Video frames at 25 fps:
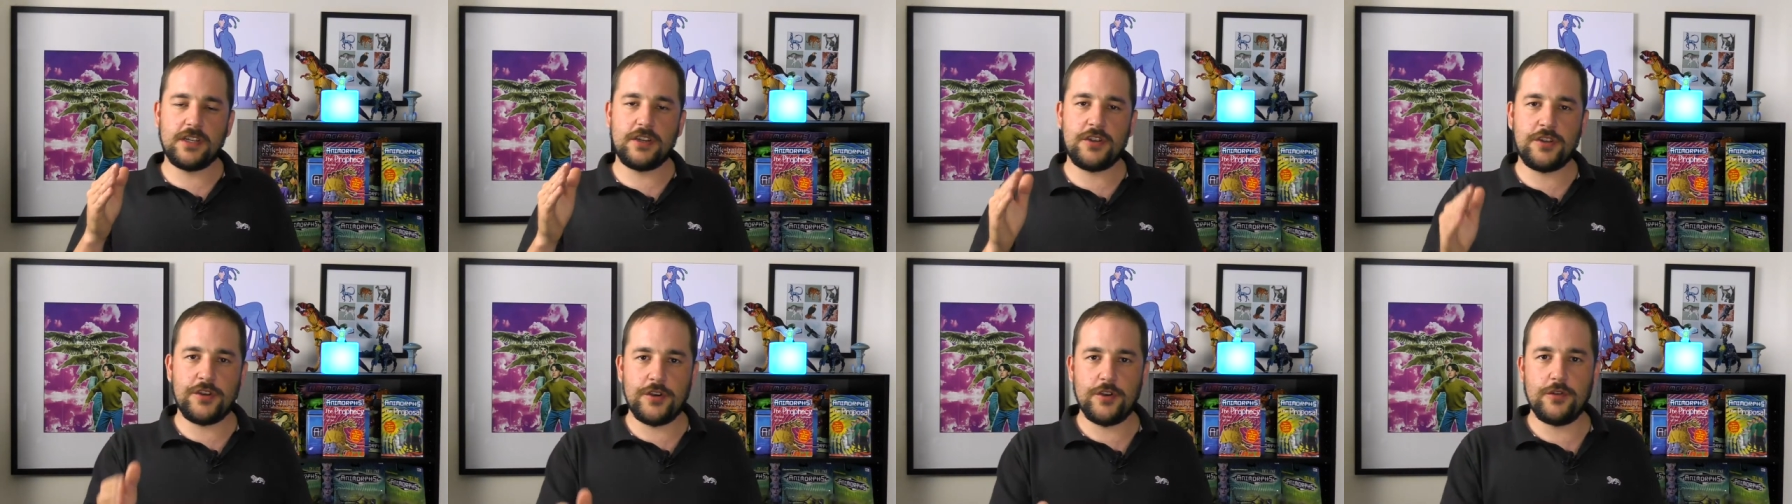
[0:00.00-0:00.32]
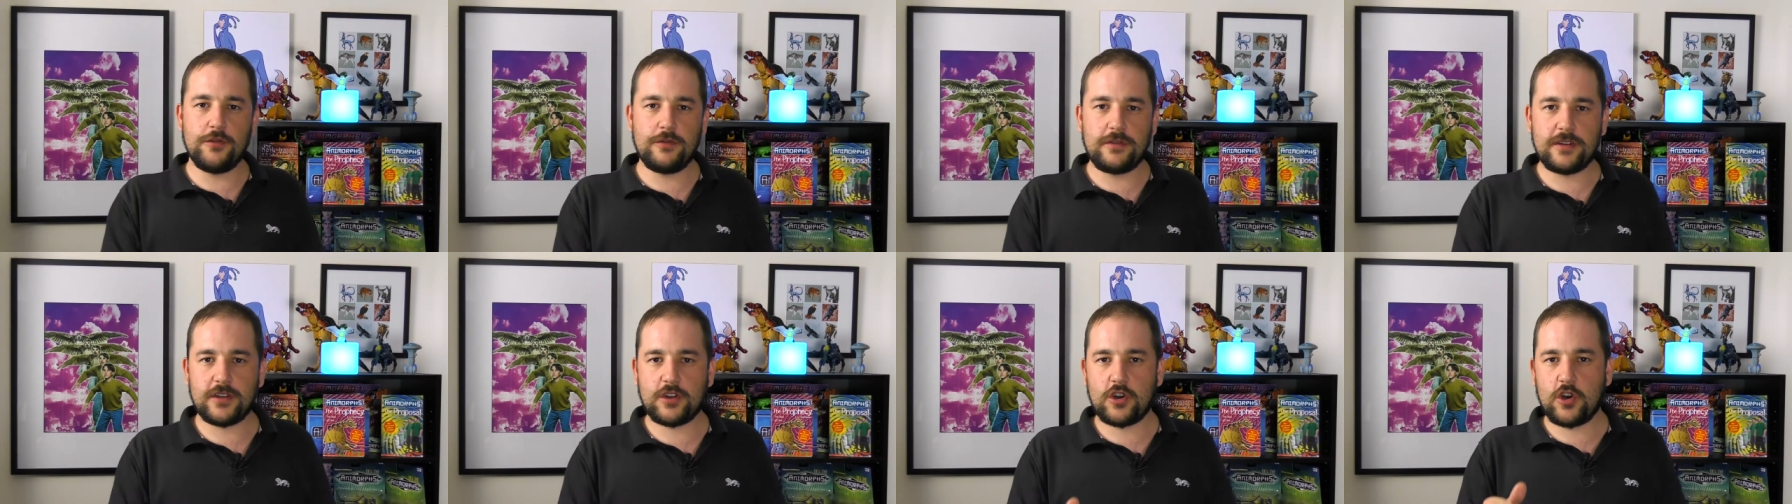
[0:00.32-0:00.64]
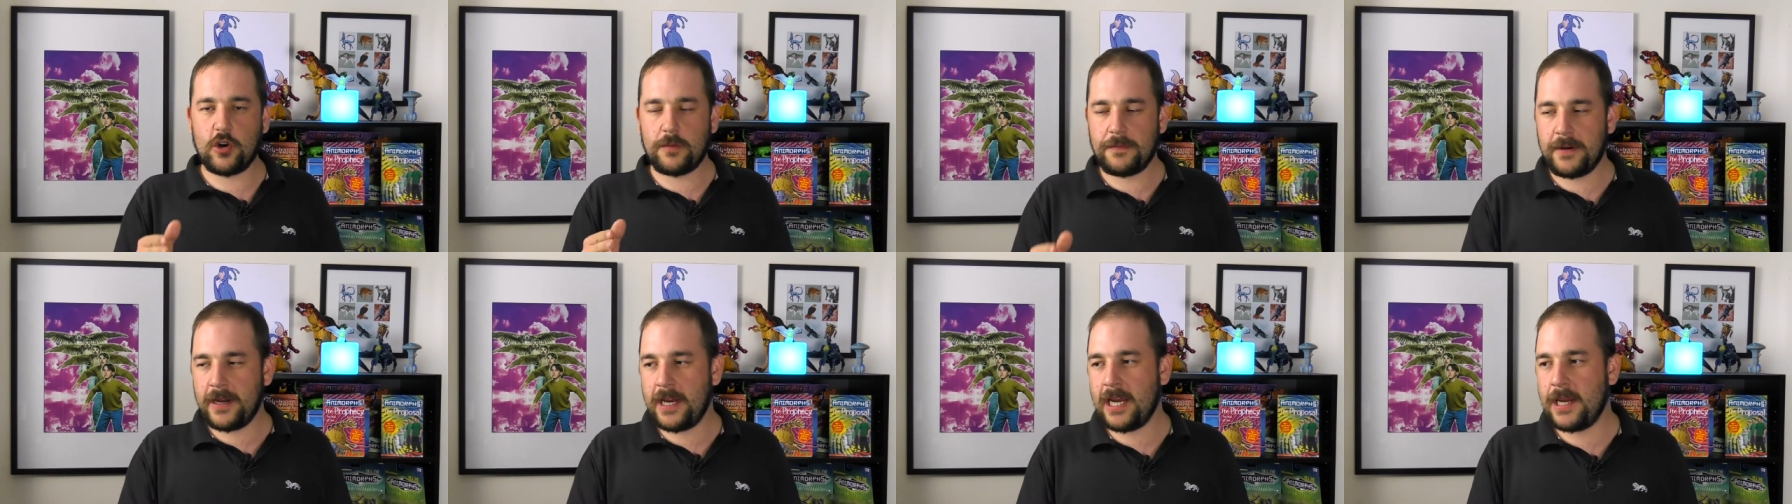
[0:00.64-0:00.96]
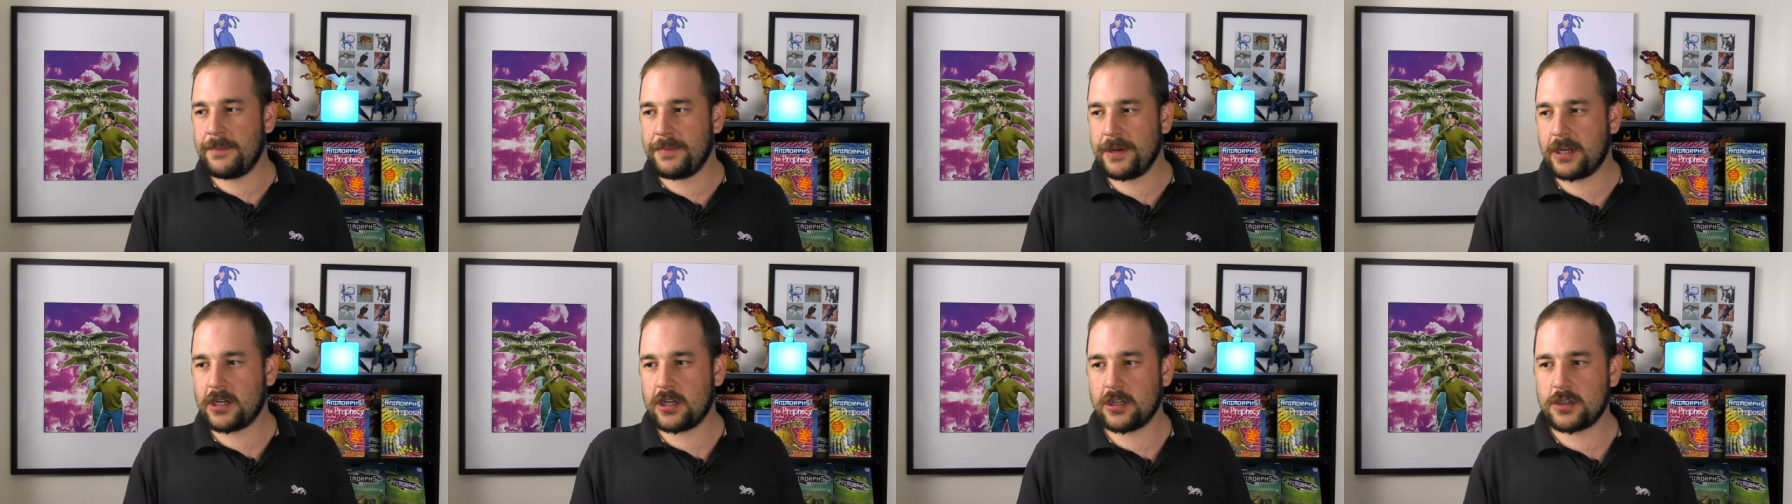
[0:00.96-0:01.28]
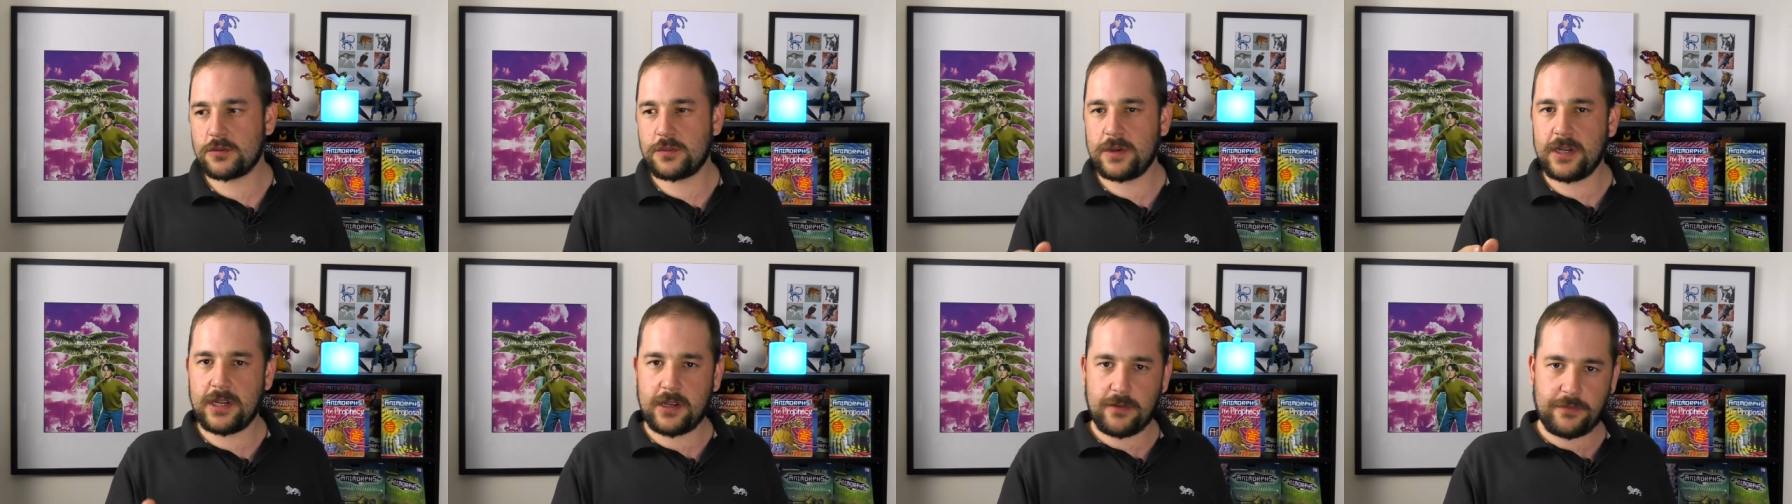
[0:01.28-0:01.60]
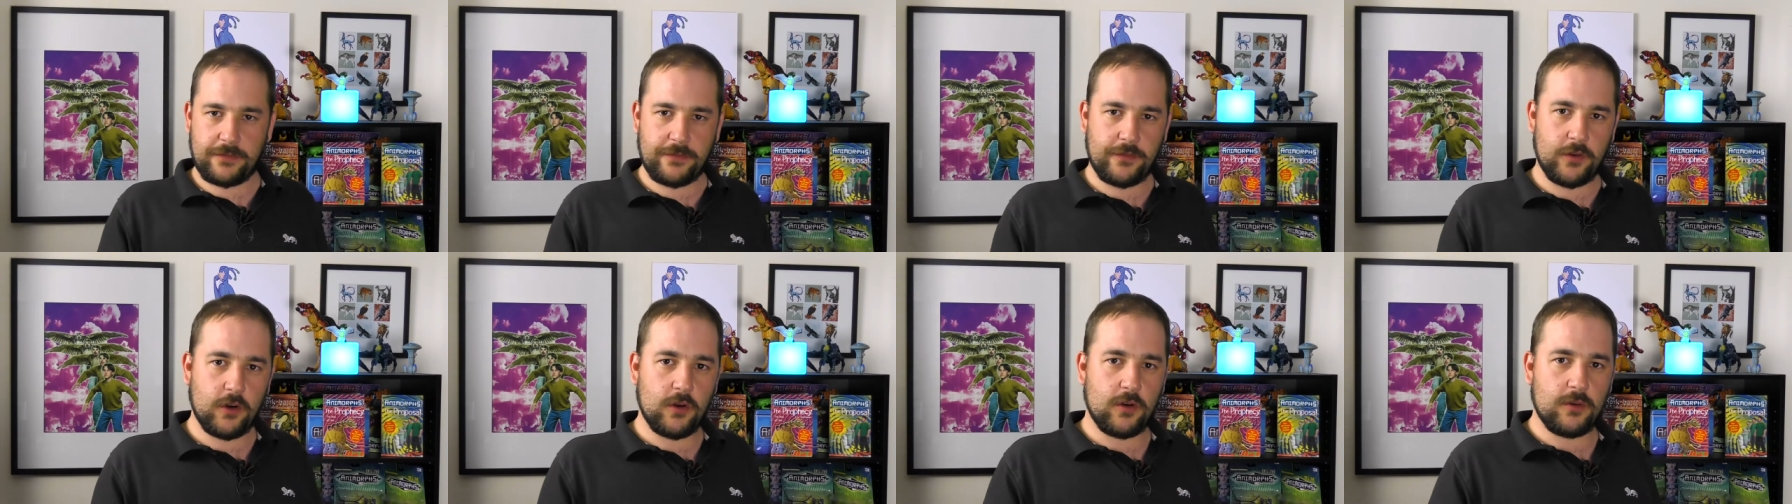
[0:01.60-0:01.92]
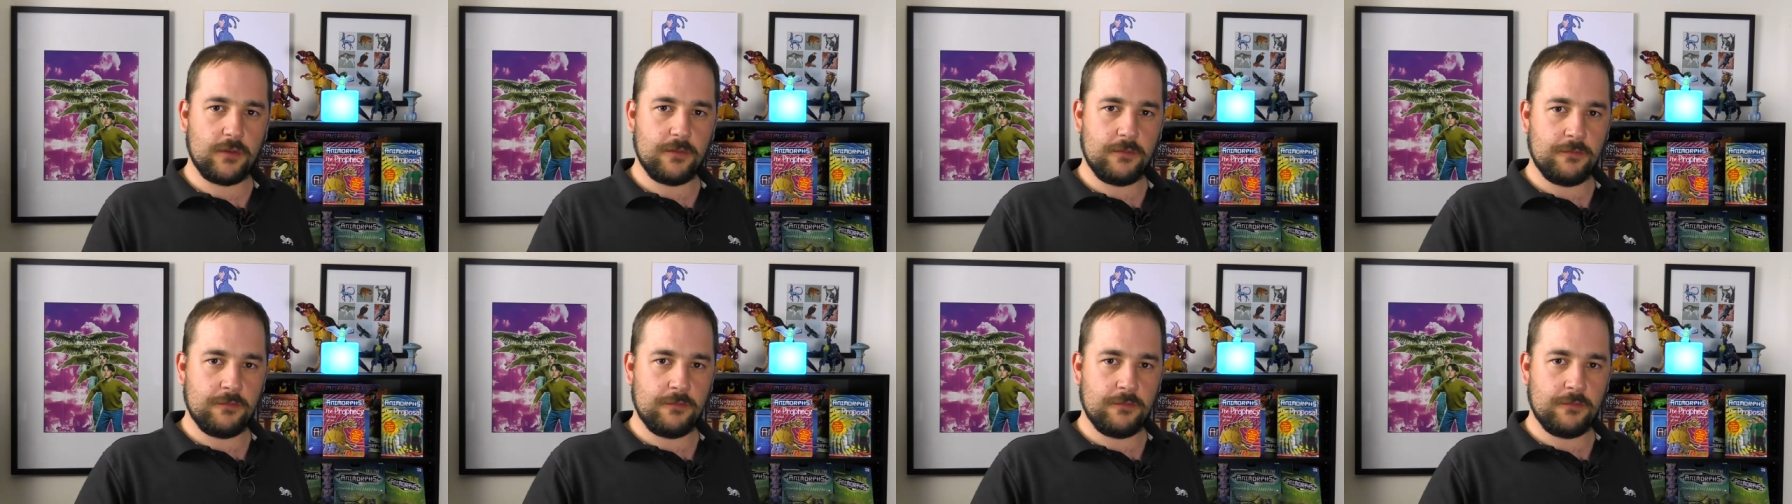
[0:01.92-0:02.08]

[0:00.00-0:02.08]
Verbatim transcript: you to come here because we could thought